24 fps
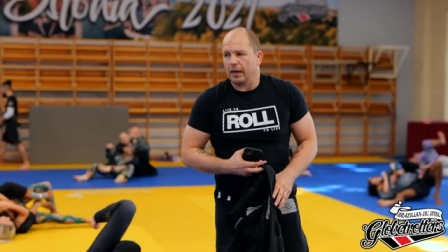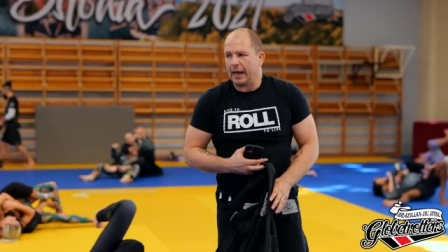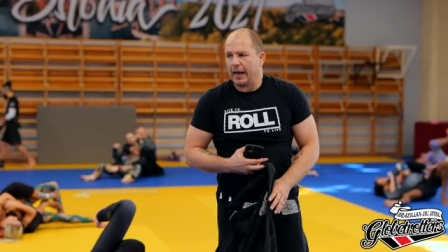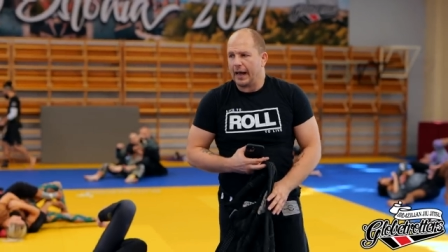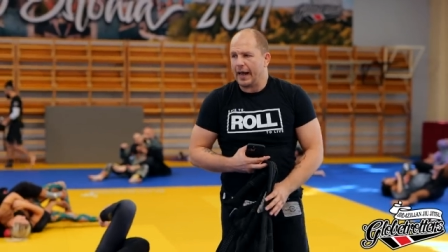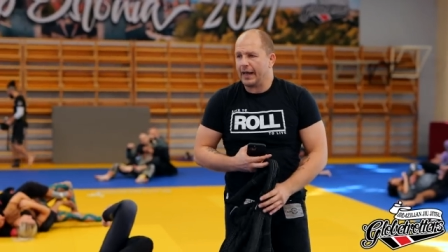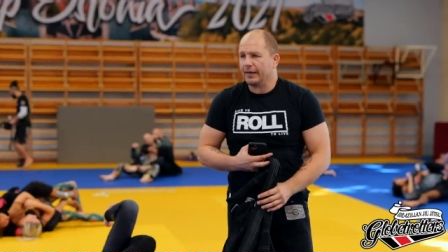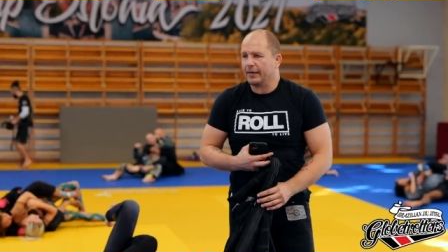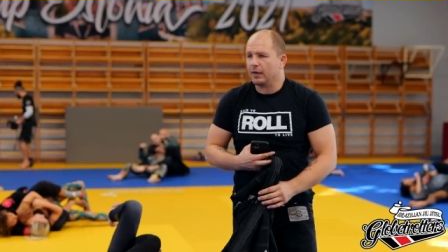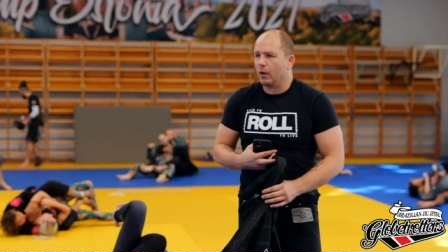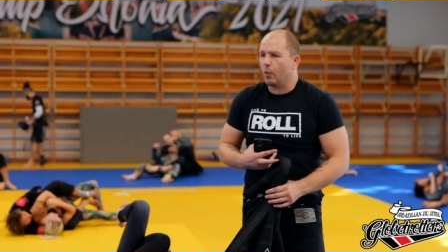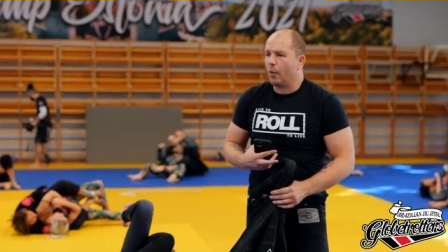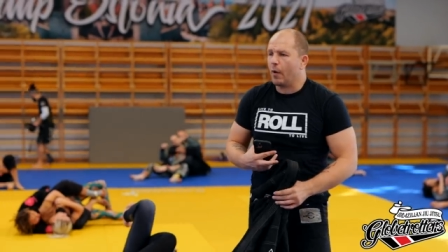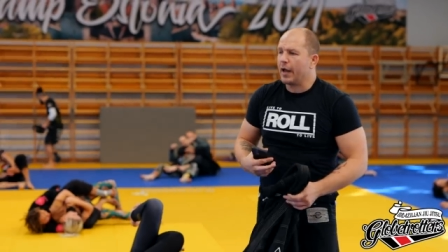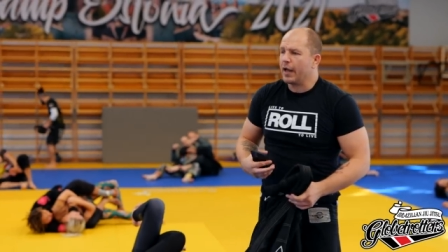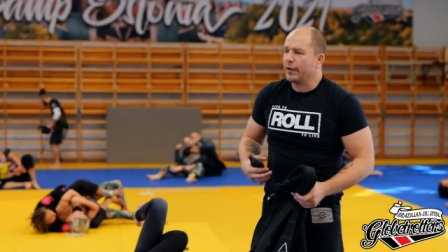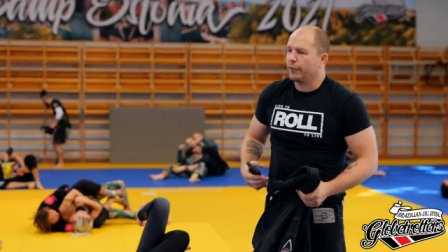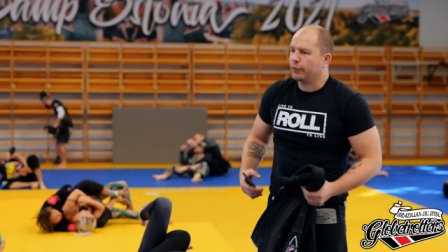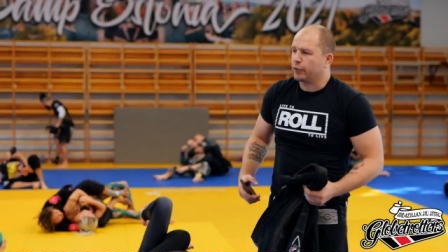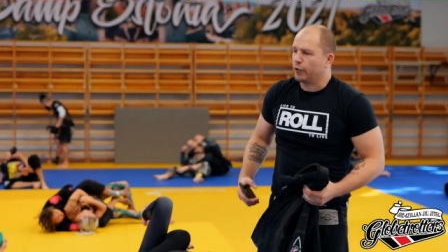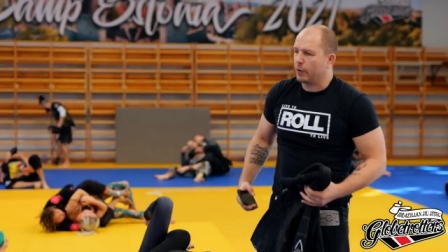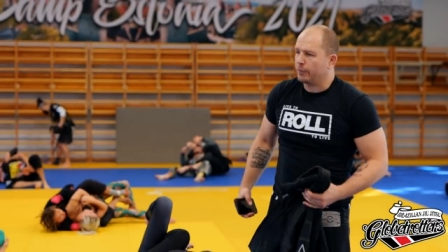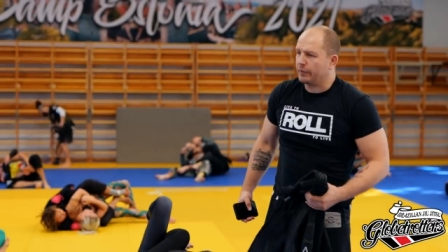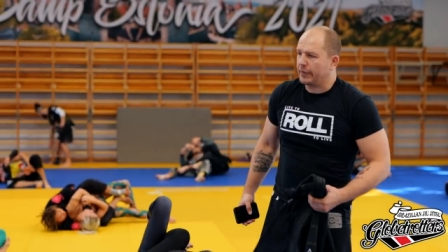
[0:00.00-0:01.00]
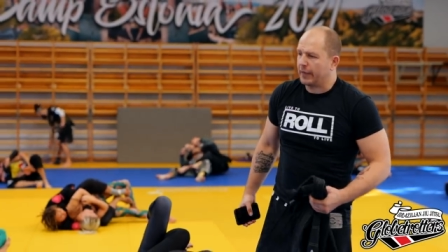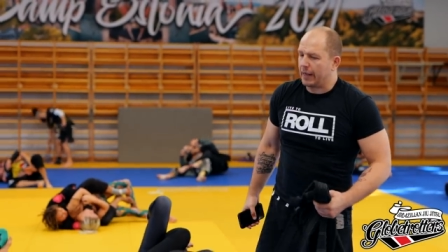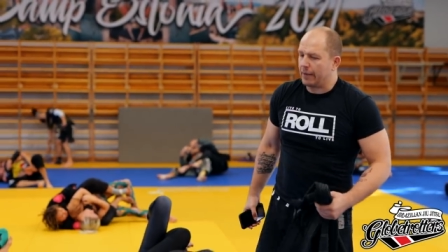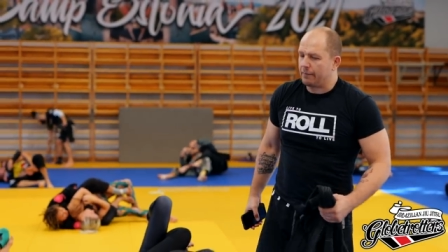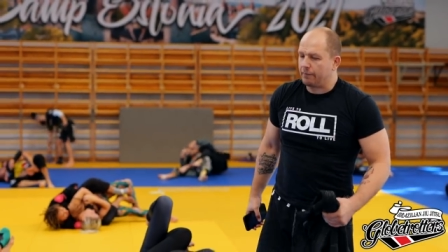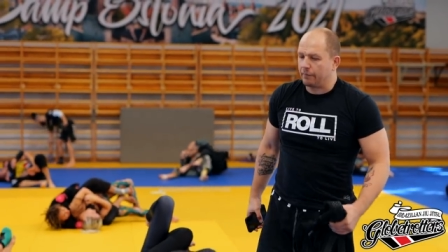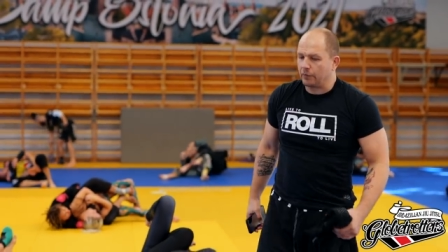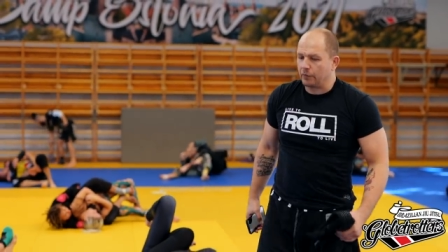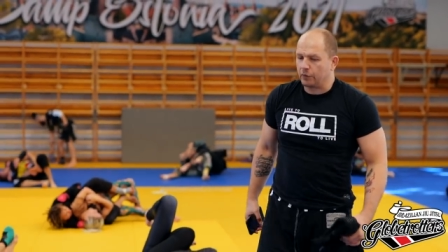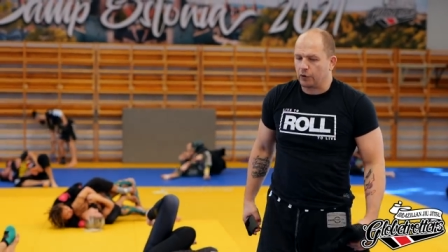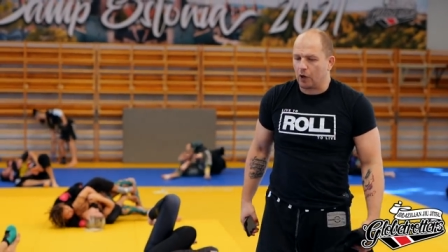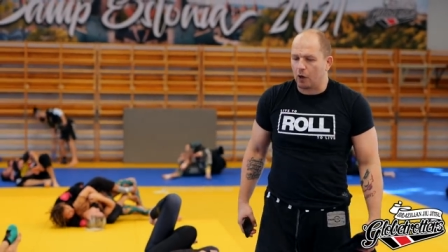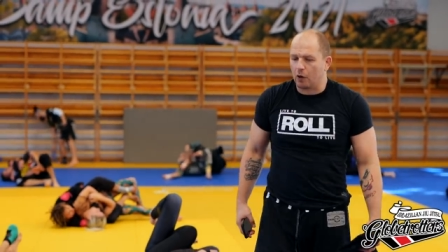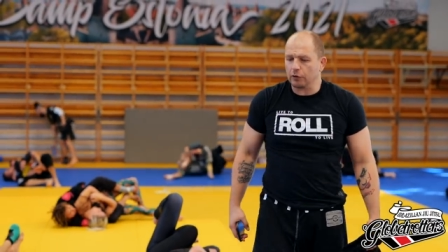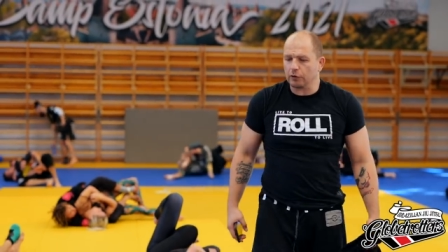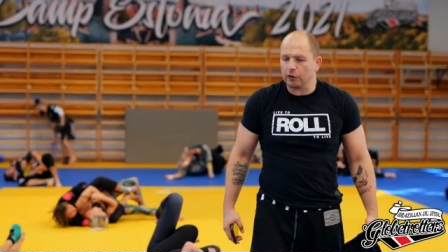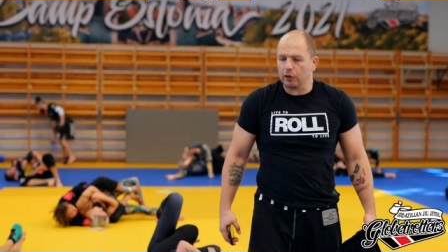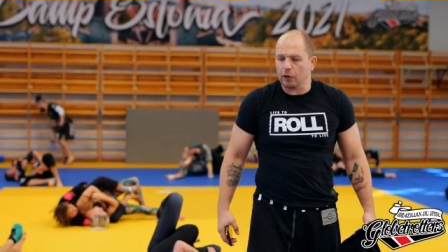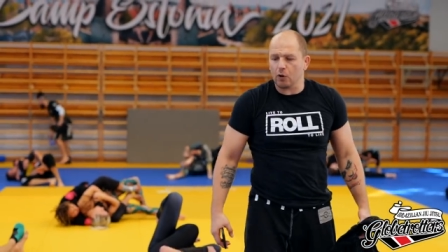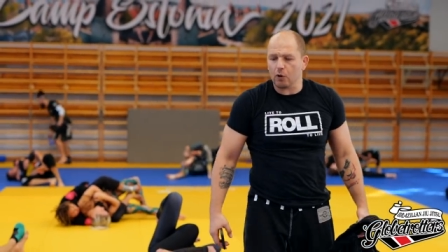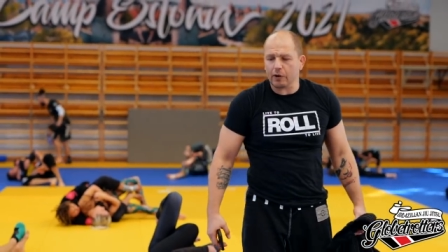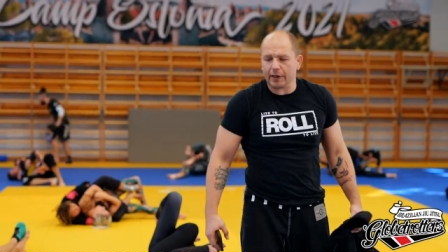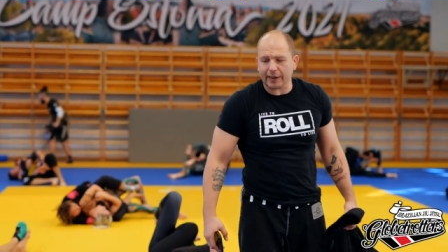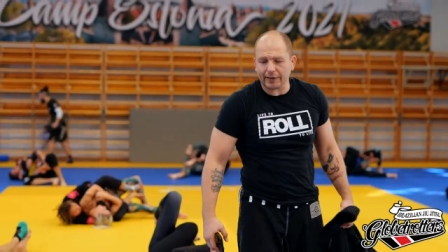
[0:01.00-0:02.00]
Head away from them.
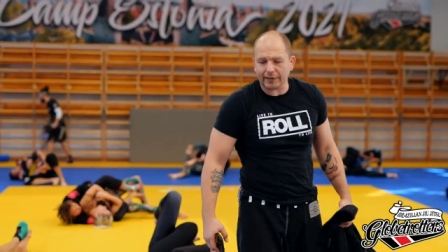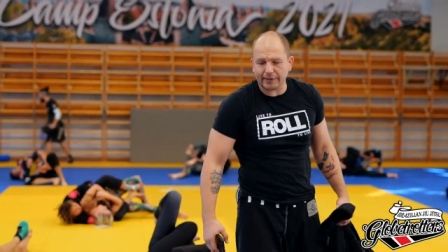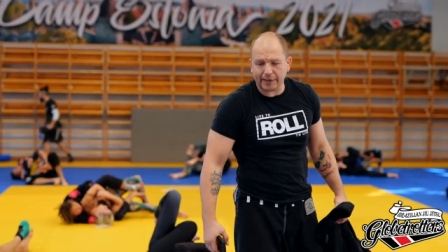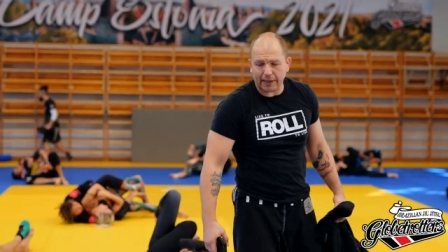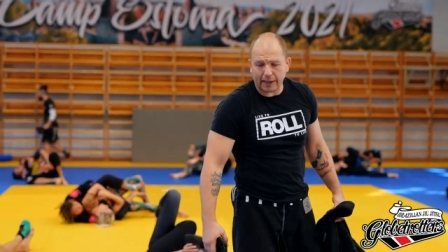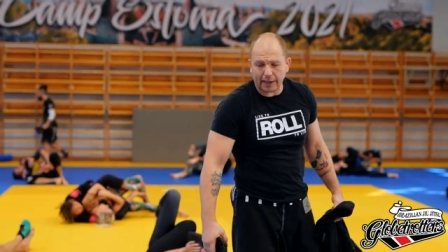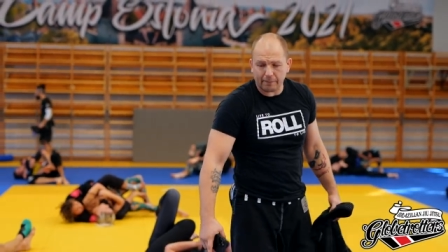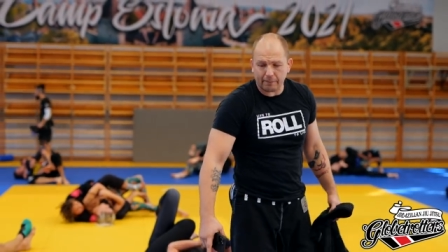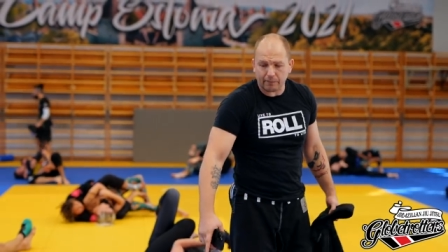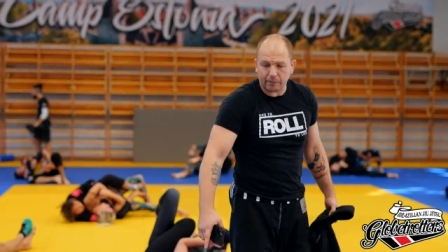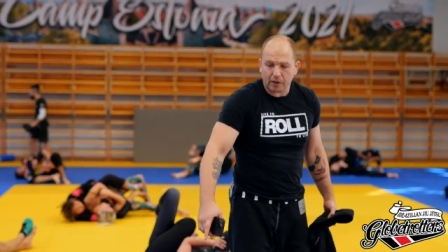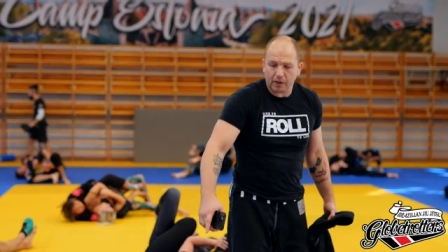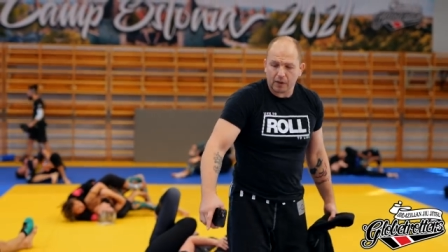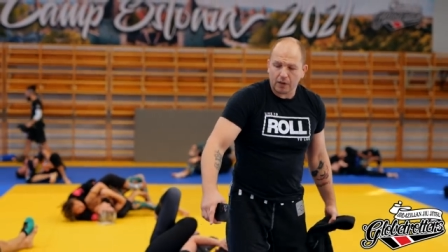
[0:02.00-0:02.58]
Don't look at them.